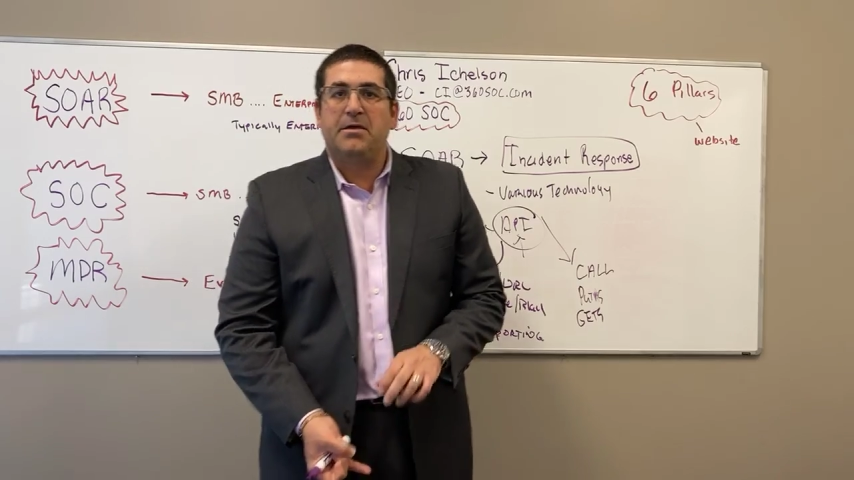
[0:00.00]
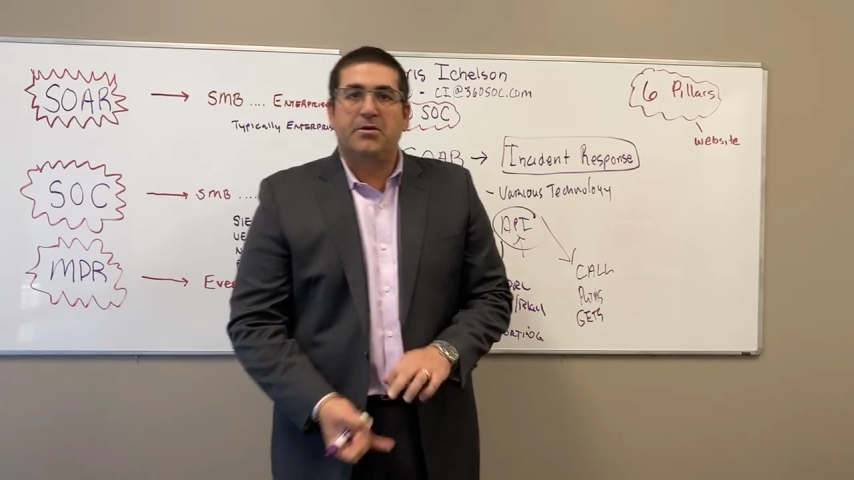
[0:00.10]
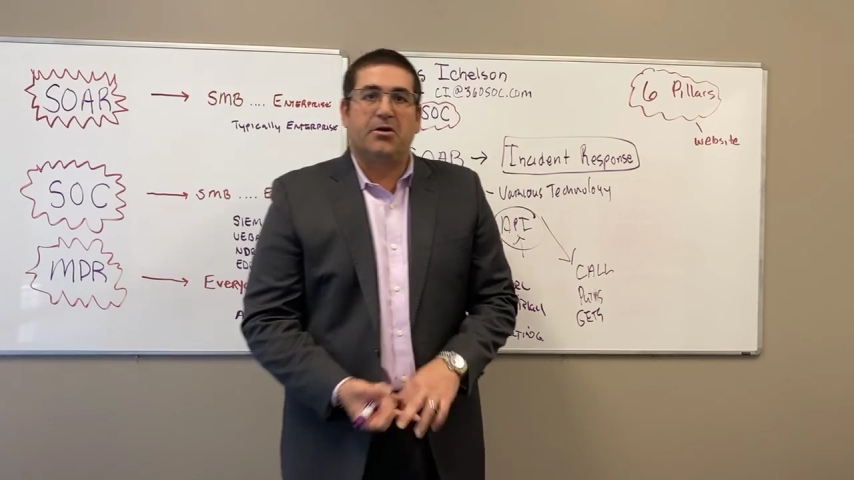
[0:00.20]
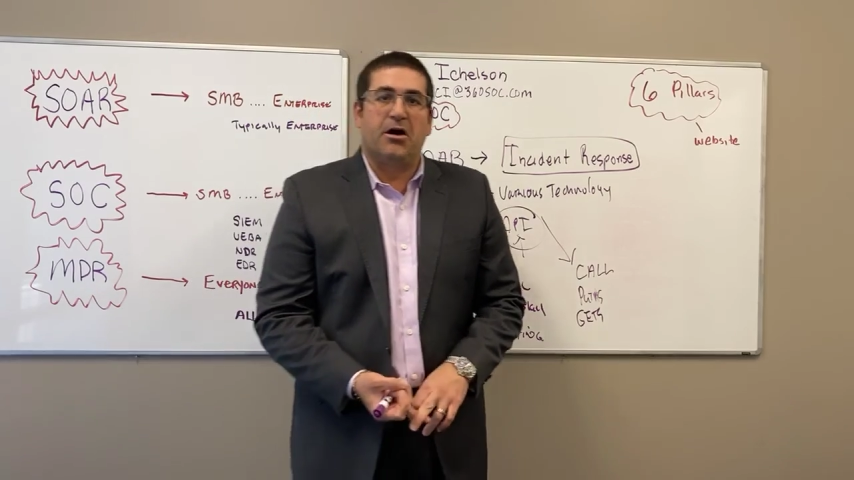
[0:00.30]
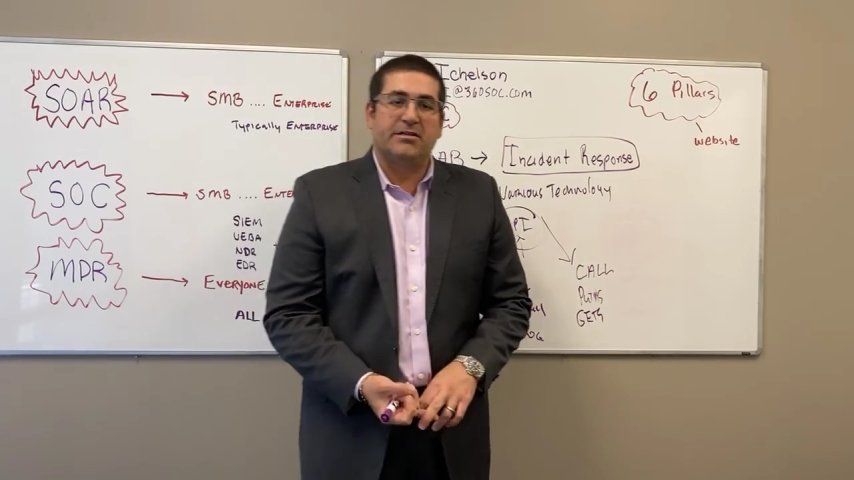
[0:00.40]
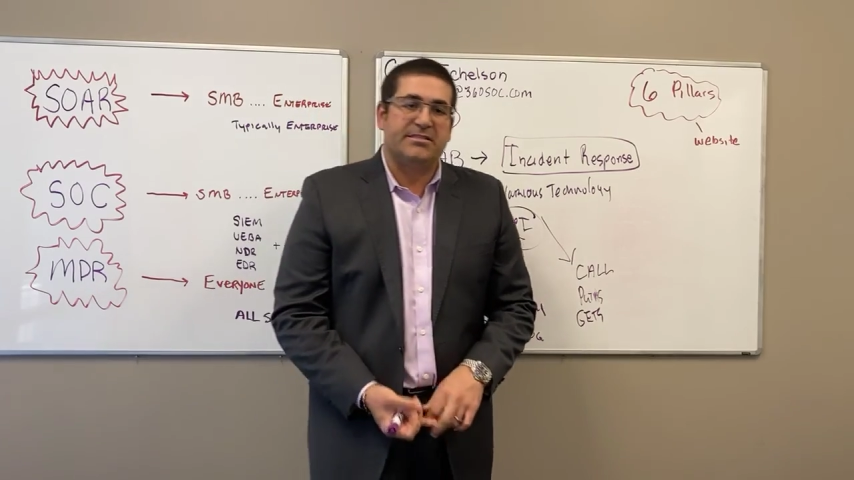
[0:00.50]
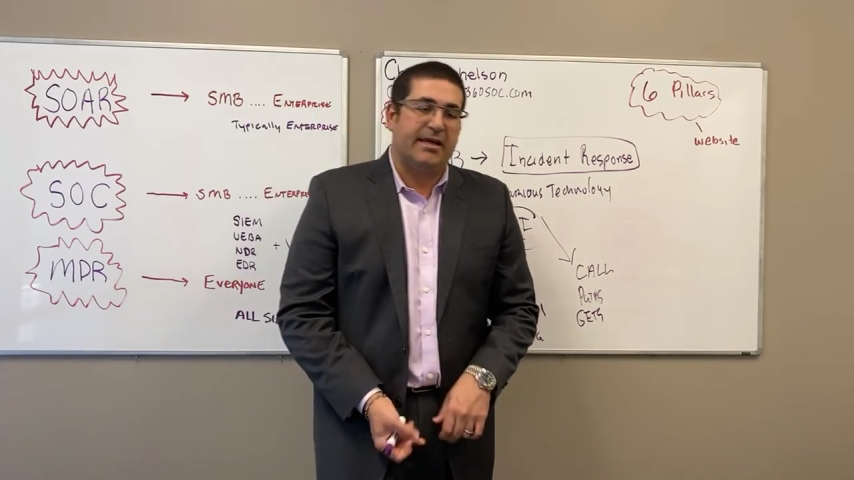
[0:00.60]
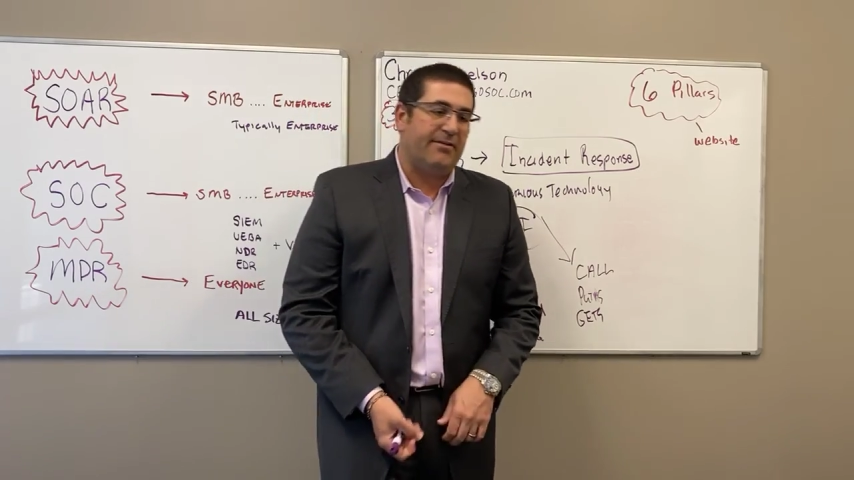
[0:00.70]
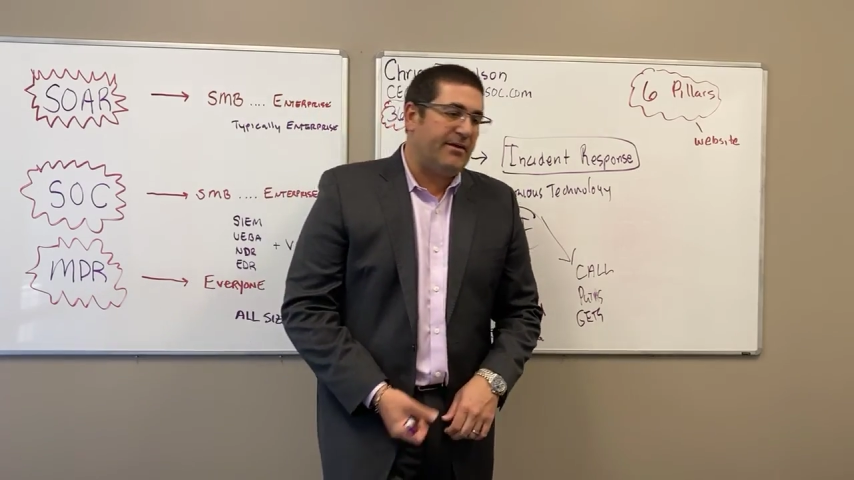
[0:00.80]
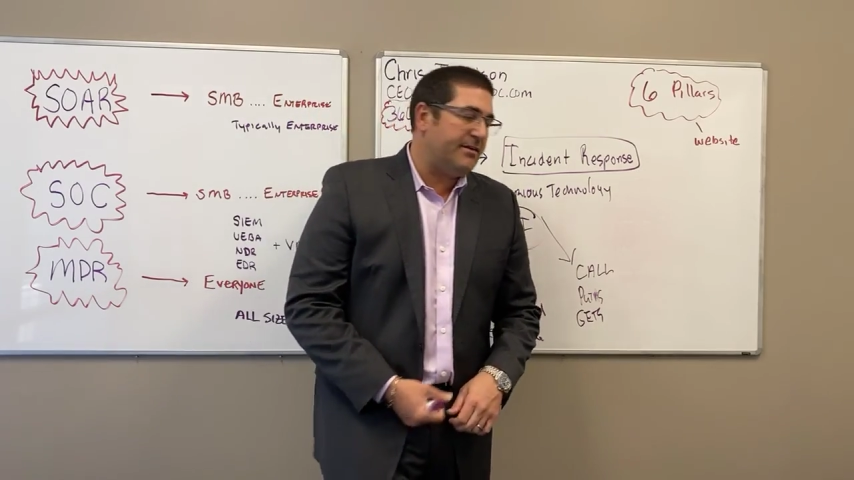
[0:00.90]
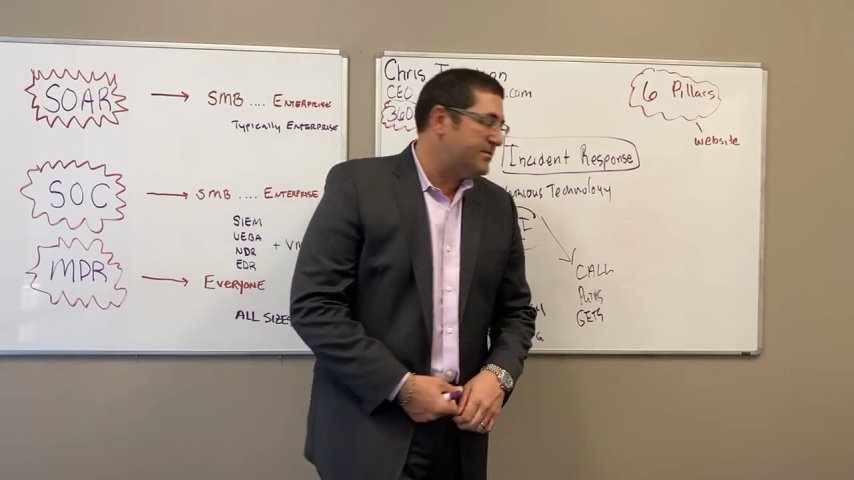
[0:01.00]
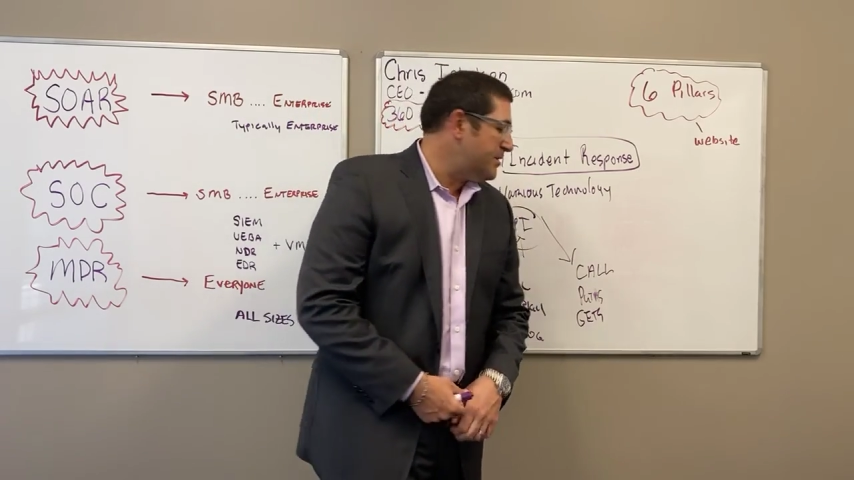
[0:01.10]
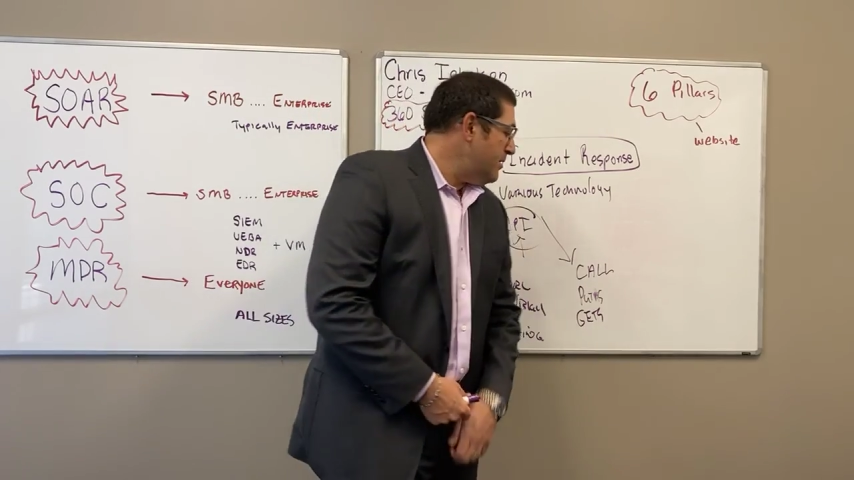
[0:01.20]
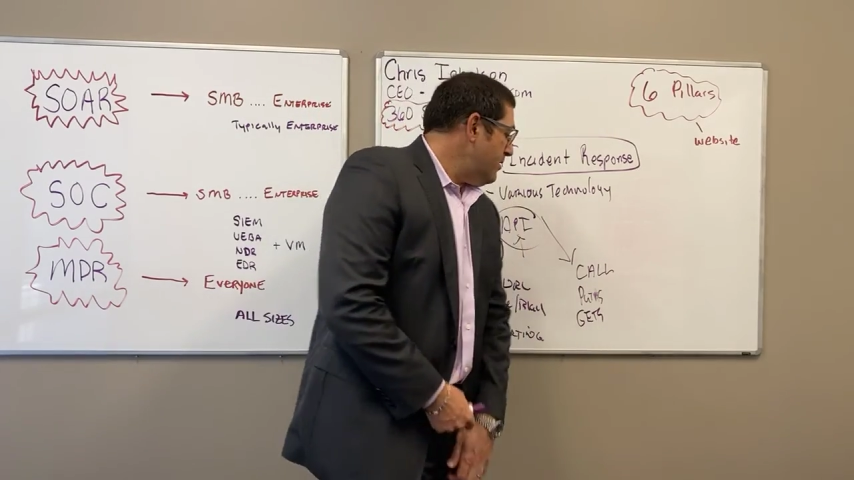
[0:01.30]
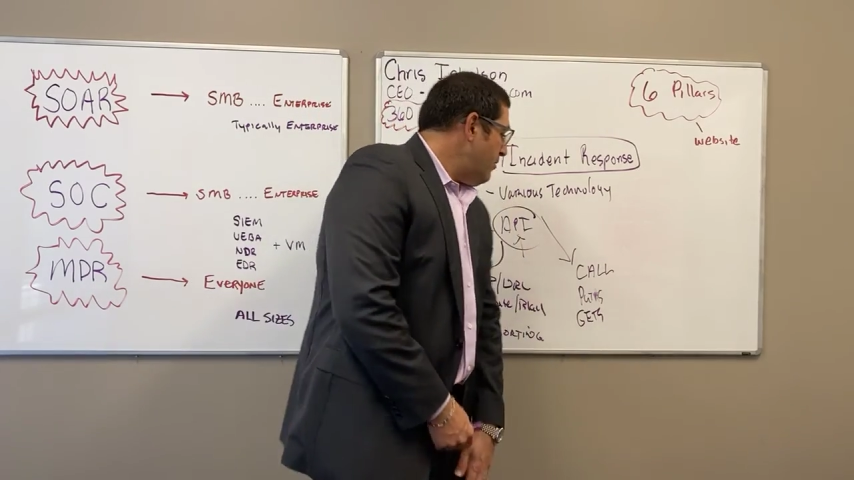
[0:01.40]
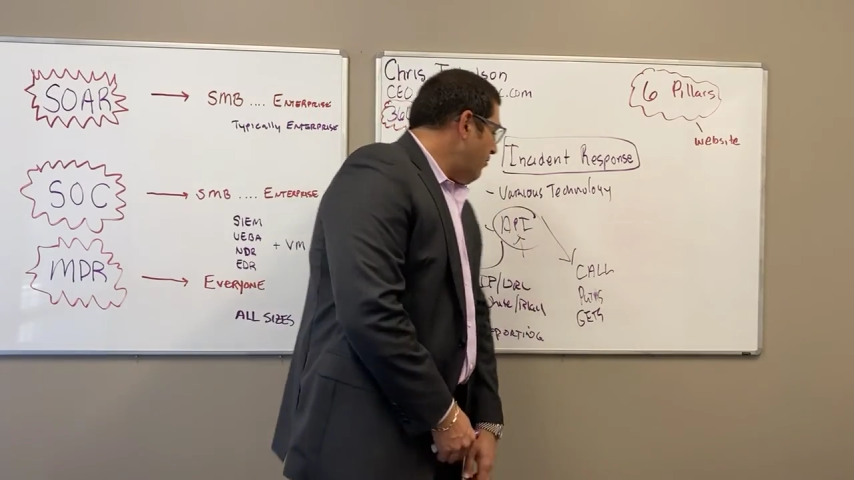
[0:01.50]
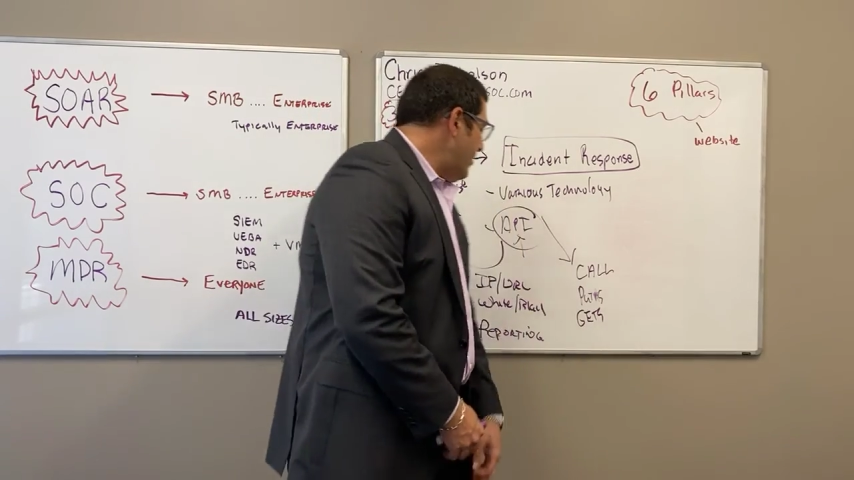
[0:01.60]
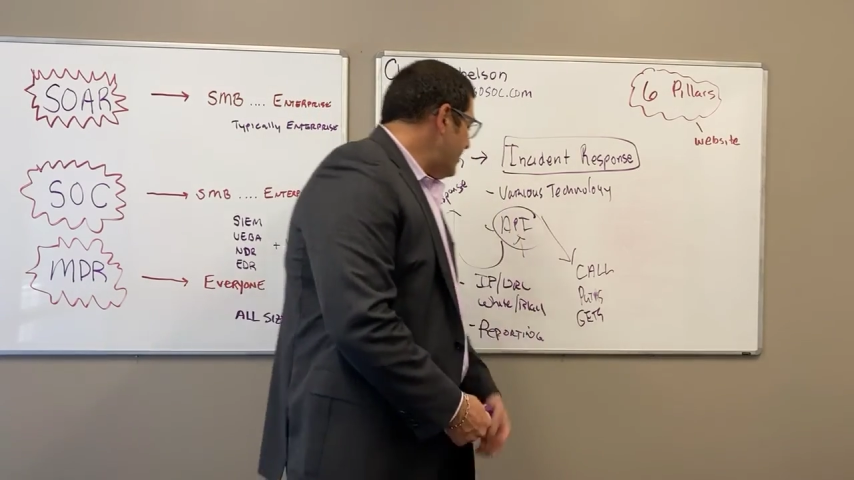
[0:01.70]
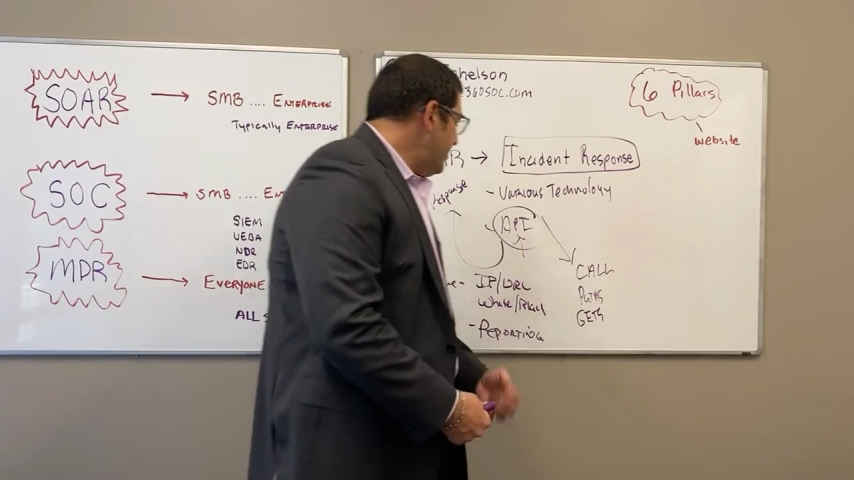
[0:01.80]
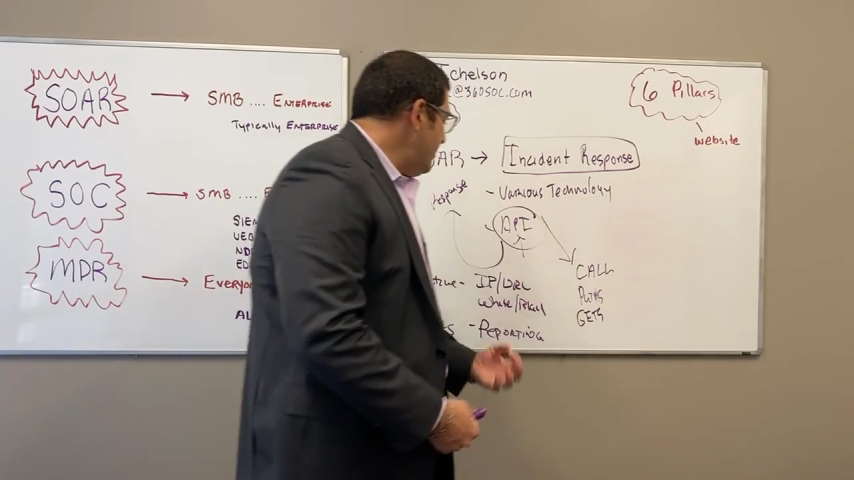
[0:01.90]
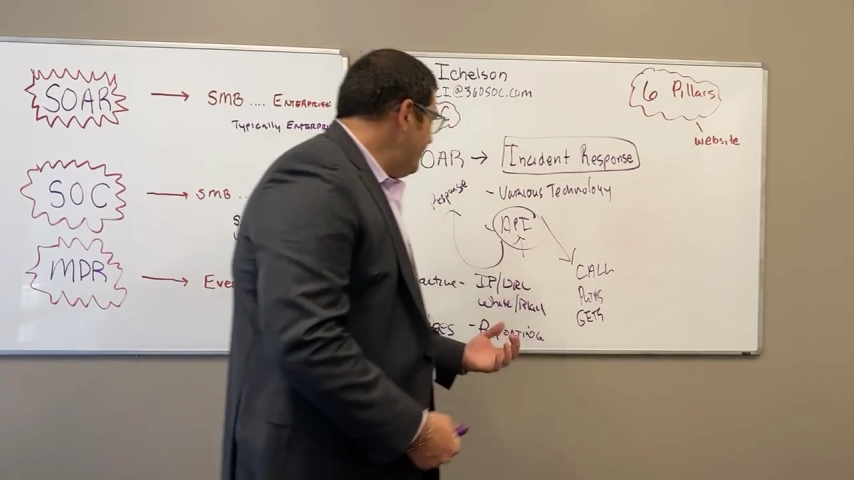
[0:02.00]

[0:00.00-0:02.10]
cost savings, or it could